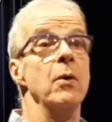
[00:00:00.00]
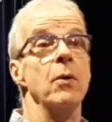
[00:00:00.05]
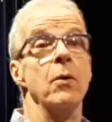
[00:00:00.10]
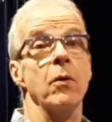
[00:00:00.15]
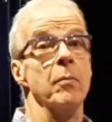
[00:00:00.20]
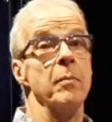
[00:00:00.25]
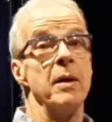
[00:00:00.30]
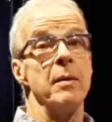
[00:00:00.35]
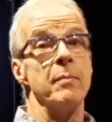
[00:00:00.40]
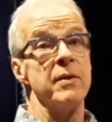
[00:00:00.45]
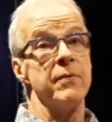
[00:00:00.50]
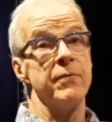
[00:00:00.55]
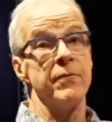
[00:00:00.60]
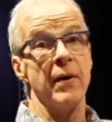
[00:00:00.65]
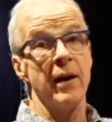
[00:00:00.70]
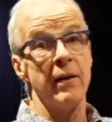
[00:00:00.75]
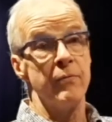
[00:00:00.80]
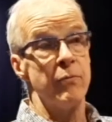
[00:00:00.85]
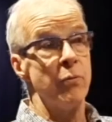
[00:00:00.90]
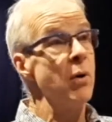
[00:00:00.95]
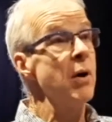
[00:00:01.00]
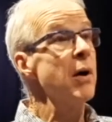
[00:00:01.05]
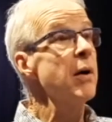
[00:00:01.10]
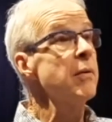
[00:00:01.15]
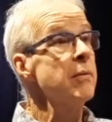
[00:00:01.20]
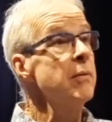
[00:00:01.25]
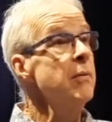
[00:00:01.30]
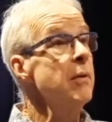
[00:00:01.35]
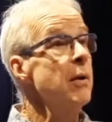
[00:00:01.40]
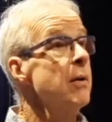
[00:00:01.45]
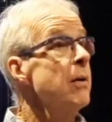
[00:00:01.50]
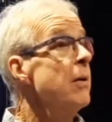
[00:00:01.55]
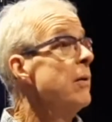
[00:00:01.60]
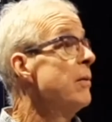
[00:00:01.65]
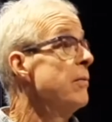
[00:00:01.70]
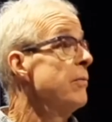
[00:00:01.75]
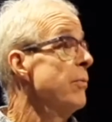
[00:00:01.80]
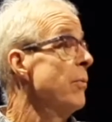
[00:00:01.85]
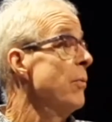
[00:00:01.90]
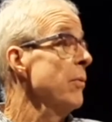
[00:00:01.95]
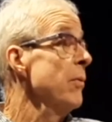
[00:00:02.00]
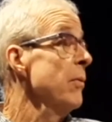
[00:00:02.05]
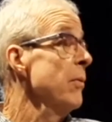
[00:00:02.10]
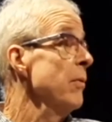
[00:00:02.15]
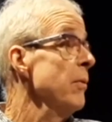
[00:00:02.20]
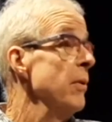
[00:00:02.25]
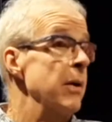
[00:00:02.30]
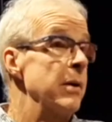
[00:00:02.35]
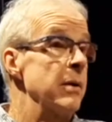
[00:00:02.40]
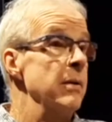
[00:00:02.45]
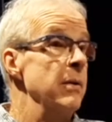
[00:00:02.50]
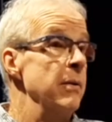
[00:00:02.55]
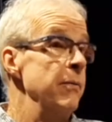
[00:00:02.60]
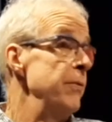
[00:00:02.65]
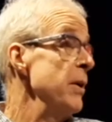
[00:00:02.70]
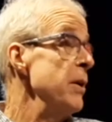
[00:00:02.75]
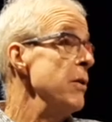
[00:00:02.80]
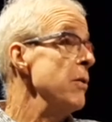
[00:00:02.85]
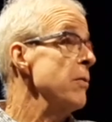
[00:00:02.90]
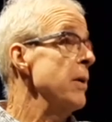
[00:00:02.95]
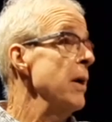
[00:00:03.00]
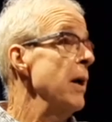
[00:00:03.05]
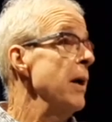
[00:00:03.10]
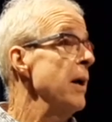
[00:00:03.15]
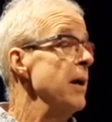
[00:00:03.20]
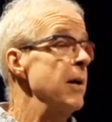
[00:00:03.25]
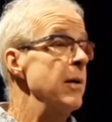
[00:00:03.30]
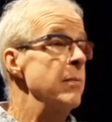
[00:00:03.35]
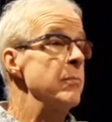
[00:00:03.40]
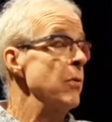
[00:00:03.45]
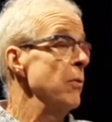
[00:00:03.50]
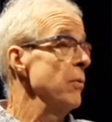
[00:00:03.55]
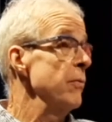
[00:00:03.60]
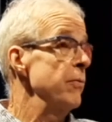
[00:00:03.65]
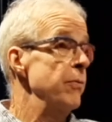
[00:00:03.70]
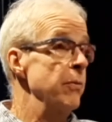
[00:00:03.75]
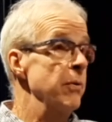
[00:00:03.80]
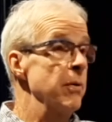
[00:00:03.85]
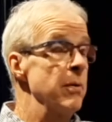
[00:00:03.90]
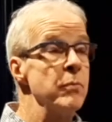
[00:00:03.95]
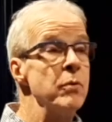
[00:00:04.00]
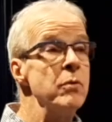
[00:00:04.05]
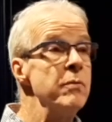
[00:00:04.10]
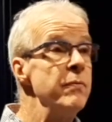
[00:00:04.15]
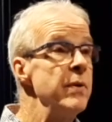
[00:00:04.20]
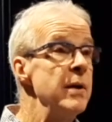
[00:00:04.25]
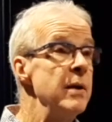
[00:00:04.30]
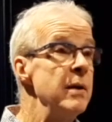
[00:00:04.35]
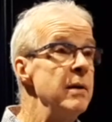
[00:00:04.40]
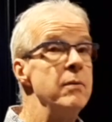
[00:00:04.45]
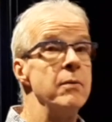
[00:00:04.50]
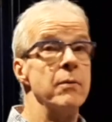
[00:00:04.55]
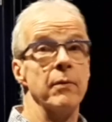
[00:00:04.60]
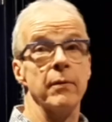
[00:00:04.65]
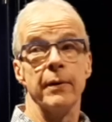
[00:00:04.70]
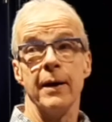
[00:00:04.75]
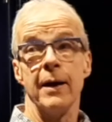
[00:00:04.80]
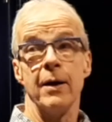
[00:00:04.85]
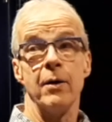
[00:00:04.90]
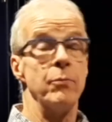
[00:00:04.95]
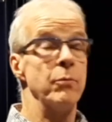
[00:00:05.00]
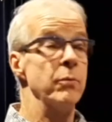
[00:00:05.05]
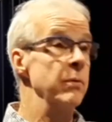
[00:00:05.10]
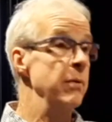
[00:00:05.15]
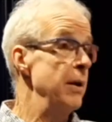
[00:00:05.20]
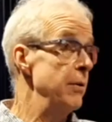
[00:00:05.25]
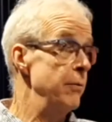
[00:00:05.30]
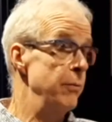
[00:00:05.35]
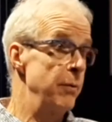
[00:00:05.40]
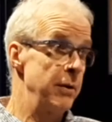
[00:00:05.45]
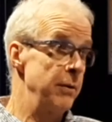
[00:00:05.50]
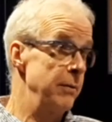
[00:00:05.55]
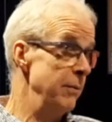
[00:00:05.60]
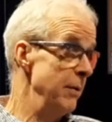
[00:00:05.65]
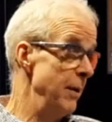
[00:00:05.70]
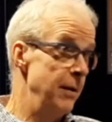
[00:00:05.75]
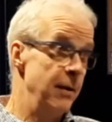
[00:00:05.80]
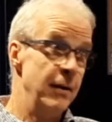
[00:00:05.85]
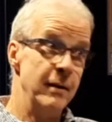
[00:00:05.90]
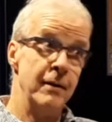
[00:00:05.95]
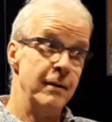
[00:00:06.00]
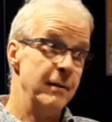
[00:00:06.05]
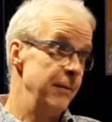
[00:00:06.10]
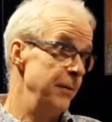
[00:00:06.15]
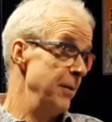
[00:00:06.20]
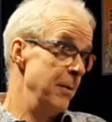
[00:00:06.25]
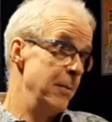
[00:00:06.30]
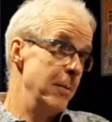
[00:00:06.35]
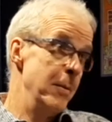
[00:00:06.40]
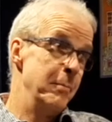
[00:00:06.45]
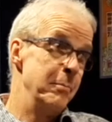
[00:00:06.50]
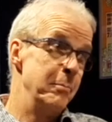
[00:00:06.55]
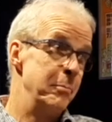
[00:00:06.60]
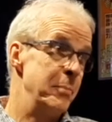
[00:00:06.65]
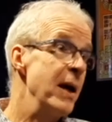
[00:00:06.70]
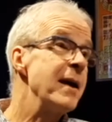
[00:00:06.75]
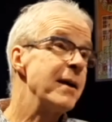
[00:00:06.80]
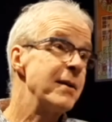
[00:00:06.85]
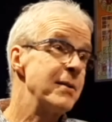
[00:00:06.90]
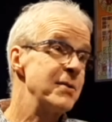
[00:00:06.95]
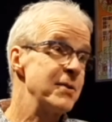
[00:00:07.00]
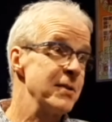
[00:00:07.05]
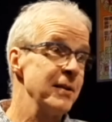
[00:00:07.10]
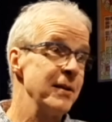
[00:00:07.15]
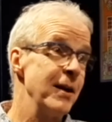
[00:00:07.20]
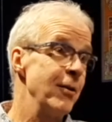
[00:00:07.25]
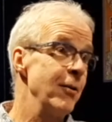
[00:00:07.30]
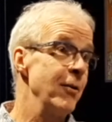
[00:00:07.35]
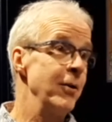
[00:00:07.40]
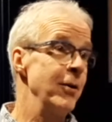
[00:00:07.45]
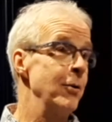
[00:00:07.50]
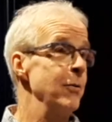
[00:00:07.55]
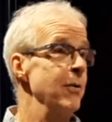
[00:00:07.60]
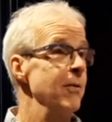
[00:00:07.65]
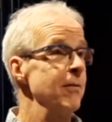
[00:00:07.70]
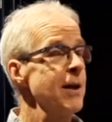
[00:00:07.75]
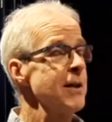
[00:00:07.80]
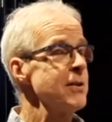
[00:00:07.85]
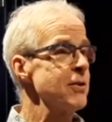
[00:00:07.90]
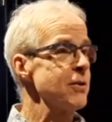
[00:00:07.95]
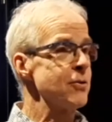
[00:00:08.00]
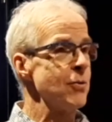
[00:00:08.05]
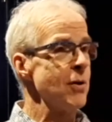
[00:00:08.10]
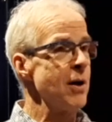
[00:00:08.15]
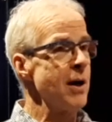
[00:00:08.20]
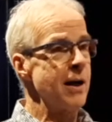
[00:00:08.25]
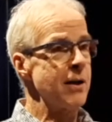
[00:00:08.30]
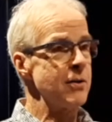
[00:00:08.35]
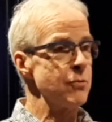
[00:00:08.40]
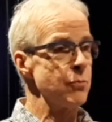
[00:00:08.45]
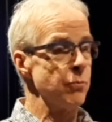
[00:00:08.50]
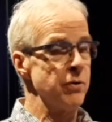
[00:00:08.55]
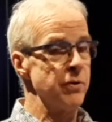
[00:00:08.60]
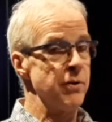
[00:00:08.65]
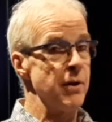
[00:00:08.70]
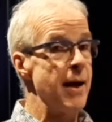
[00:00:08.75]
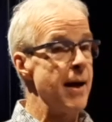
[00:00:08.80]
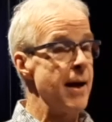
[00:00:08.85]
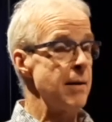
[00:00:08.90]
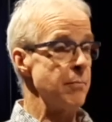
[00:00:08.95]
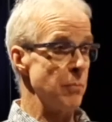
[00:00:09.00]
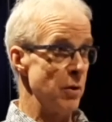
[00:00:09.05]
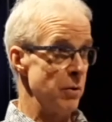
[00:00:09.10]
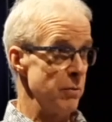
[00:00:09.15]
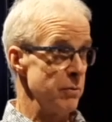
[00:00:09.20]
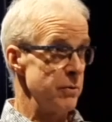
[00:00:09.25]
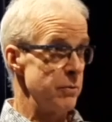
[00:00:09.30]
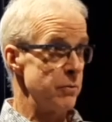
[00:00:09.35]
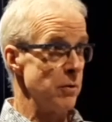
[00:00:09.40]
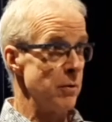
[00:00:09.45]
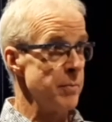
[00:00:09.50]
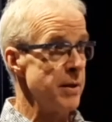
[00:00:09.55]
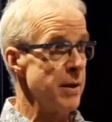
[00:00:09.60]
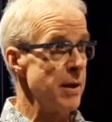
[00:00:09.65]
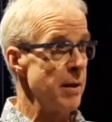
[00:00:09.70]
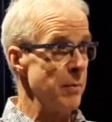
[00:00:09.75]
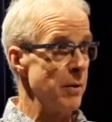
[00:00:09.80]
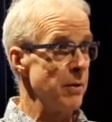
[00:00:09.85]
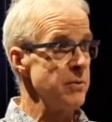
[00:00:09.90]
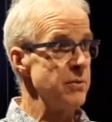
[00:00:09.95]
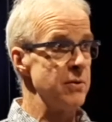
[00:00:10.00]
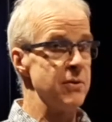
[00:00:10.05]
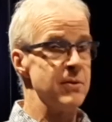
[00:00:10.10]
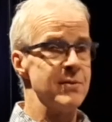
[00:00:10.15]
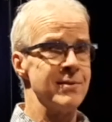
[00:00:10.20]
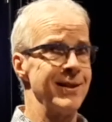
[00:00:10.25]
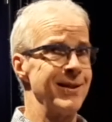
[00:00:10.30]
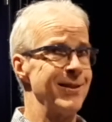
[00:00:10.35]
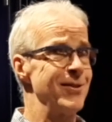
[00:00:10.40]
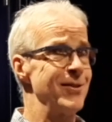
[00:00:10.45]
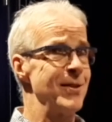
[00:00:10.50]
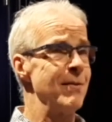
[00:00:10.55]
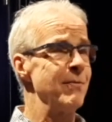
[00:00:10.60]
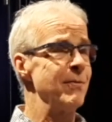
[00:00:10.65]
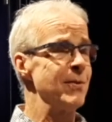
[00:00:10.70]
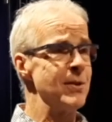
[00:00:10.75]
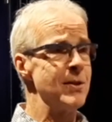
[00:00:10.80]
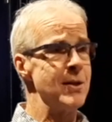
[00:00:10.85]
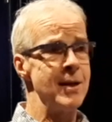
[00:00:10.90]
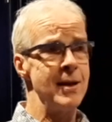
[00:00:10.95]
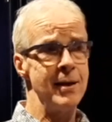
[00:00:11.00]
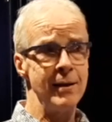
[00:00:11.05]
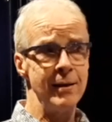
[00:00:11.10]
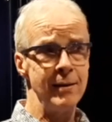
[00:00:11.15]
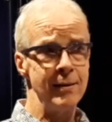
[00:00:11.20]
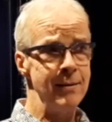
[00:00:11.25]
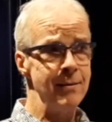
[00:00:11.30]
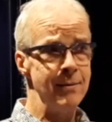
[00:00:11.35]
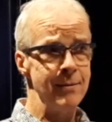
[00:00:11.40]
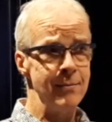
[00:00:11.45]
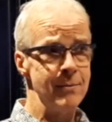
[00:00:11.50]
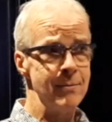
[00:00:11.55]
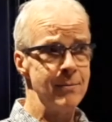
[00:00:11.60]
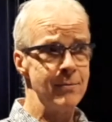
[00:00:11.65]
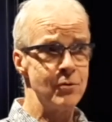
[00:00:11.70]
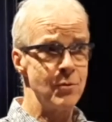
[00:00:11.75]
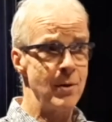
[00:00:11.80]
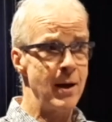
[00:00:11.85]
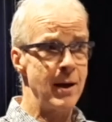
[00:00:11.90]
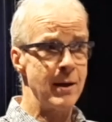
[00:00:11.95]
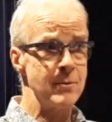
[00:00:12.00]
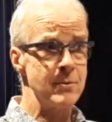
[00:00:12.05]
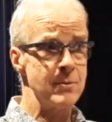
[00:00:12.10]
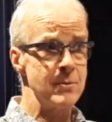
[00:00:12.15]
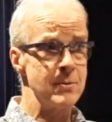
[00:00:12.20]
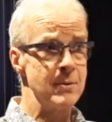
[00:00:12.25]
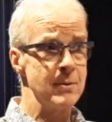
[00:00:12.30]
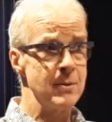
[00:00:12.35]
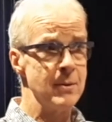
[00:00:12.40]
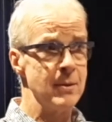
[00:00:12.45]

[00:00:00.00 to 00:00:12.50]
or maybe 5-1 for a video game or for a movie, or now we're entering the big scenario of lots of tracks with Atmos. Dolby Atmos is like 17 tracks,